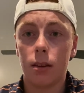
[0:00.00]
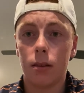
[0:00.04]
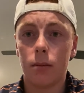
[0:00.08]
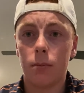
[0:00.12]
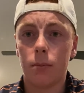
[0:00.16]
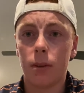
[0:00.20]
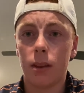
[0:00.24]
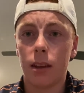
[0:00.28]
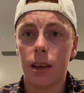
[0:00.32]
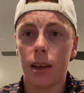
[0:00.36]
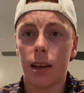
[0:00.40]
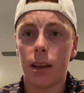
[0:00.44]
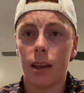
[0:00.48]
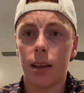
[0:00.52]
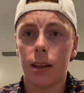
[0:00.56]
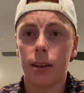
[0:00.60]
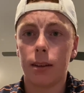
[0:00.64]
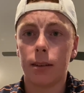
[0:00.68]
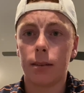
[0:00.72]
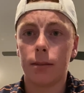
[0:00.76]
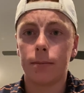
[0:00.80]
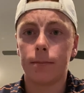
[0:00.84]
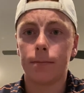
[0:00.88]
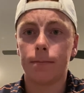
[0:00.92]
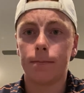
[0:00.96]
But
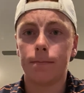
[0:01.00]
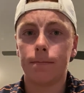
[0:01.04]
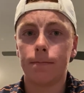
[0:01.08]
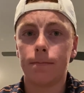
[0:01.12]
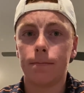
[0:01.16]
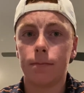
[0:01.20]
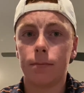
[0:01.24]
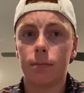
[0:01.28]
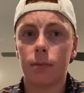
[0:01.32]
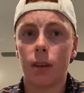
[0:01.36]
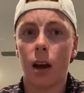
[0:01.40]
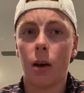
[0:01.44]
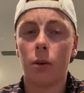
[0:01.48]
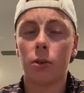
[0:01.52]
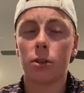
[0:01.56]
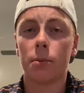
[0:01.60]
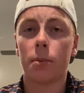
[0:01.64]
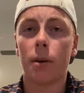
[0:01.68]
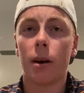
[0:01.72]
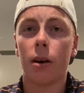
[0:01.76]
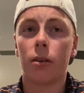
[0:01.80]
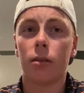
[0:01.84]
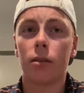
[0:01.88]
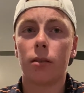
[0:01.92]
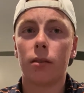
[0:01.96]
then I was
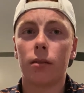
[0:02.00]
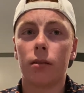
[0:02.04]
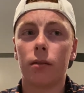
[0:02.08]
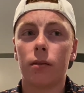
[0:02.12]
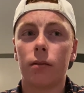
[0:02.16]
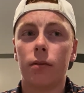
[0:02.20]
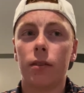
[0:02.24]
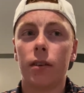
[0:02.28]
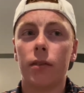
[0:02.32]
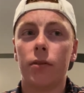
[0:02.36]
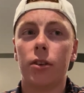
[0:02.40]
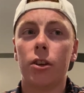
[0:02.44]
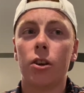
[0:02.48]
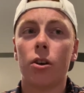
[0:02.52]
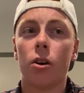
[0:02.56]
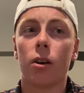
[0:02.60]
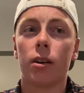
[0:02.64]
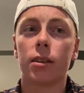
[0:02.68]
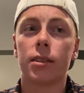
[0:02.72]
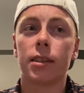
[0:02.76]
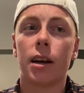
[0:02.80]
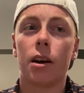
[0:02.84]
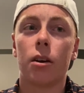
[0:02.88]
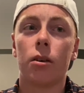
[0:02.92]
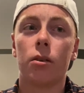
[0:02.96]
about 50
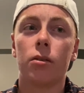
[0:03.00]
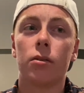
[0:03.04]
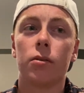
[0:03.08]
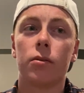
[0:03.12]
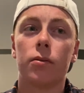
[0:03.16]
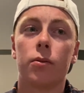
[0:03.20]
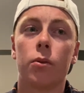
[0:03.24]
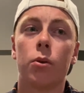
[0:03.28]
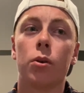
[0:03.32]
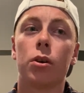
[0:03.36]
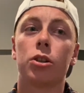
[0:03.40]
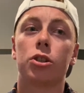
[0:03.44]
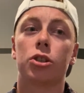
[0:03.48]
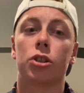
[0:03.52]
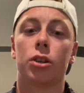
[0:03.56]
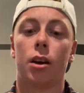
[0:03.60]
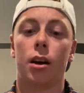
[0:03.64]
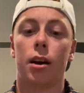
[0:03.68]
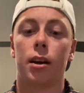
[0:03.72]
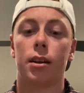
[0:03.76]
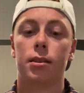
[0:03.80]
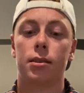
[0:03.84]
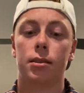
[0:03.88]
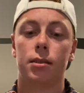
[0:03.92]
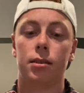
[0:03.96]
yards out, fourth
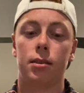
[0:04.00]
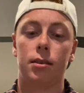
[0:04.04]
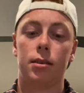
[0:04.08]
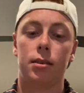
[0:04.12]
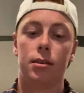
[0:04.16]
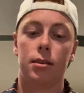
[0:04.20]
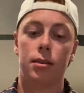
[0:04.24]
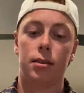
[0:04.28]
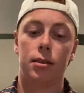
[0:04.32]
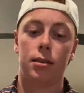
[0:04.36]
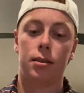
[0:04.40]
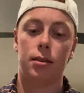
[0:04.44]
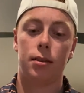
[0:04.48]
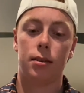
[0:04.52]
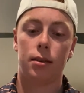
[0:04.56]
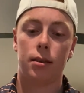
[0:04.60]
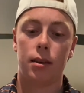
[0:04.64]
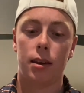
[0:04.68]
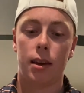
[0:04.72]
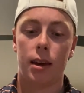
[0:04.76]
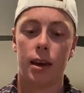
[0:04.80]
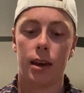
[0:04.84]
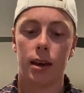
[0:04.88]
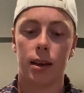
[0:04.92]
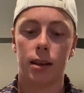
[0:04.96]
shot,
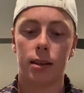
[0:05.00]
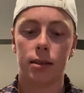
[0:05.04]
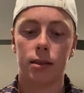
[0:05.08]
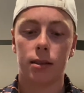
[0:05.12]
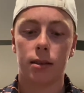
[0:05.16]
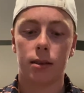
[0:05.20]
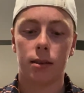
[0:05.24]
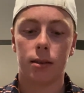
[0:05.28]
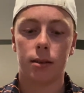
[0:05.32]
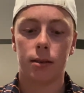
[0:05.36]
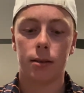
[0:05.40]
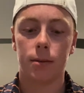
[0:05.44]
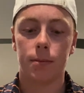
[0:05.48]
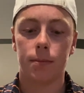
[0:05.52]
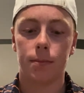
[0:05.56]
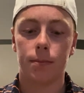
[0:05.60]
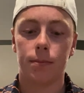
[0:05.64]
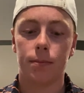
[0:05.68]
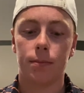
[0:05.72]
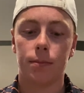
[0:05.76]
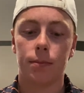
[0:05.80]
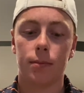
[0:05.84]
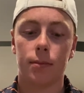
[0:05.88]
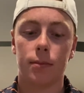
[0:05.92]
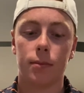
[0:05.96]
and
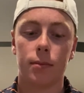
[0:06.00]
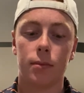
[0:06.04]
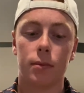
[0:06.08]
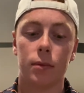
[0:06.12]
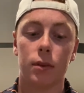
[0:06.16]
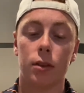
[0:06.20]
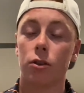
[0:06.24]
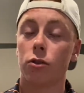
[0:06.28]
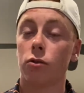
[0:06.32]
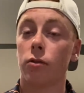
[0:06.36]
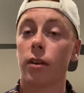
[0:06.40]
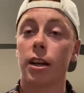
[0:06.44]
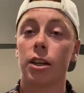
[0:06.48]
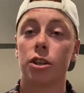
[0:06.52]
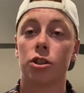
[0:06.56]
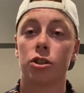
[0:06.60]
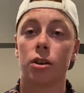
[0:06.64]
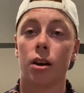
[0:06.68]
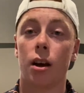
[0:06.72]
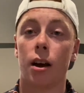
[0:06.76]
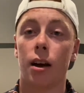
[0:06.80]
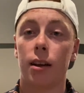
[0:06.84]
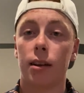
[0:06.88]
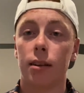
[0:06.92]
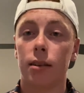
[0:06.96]
great
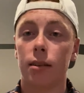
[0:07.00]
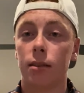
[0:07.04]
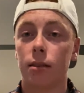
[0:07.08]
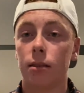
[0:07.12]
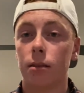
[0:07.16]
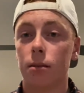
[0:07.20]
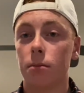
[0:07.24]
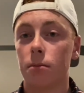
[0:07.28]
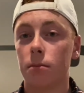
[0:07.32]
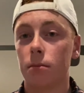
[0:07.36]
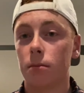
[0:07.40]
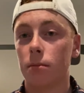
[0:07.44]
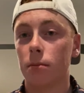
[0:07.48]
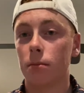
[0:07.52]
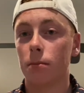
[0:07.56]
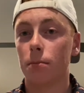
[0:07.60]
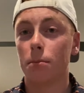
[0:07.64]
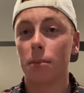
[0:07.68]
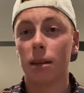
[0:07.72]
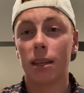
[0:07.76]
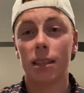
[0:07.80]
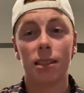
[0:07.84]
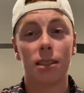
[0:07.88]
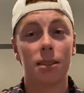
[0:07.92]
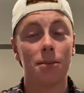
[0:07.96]
shot.
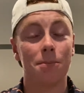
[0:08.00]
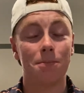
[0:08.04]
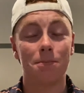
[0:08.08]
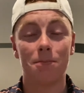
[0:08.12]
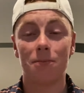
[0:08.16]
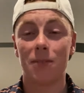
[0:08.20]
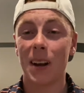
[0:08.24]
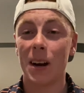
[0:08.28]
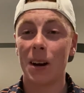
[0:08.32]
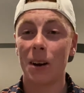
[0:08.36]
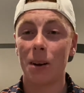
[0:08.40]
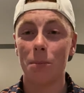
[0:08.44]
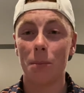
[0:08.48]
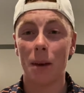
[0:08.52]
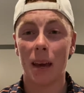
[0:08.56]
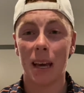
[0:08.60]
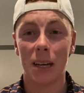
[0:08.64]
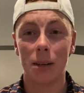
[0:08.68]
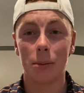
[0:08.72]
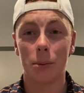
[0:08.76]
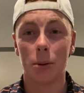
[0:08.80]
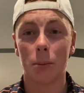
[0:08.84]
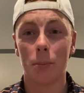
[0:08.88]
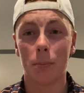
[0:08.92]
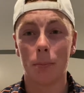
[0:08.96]
Missed very
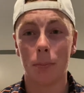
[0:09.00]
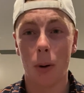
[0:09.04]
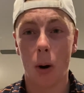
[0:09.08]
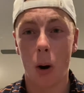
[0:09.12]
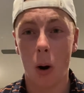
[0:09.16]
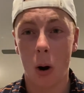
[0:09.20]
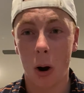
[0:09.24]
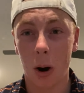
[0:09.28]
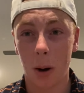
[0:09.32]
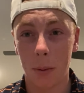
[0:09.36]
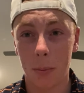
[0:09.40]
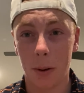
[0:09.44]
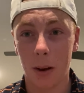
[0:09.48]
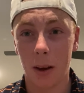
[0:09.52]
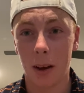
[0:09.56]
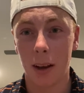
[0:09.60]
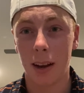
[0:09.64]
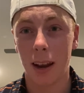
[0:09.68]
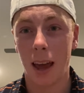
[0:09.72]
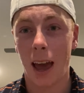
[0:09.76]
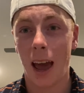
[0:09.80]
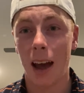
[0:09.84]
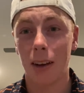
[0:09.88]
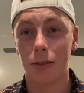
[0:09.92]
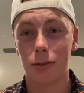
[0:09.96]
makeable par putt
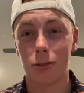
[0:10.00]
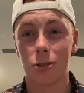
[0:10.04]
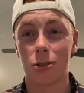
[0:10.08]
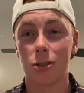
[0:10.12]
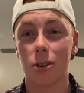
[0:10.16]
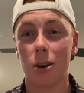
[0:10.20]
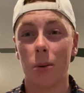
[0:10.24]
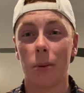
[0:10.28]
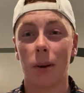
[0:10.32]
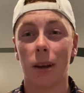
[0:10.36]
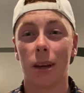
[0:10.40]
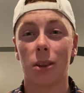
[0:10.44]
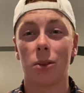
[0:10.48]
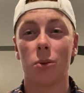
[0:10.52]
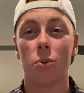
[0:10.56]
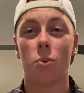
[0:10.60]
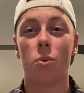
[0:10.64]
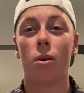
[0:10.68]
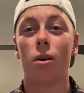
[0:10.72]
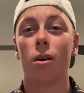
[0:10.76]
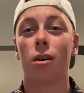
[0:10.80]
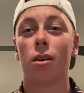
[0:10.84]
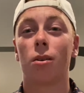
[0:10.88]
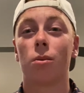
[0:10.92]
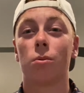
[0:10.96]
after going in the
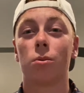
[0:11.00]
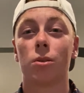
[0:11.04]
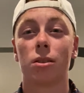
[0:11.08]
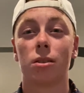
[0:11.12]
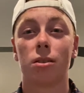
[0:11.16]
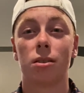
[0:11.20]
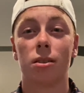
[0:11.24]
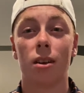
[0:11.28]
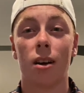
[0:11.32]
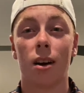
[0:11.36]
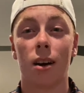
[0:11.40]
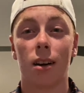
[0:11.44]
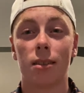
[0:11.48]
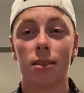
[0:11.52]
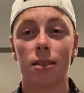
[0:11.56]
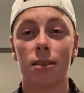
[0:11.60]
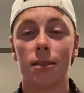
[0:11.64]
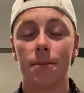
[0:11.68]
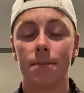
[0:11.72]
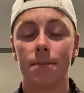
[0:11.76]
water, which sucked.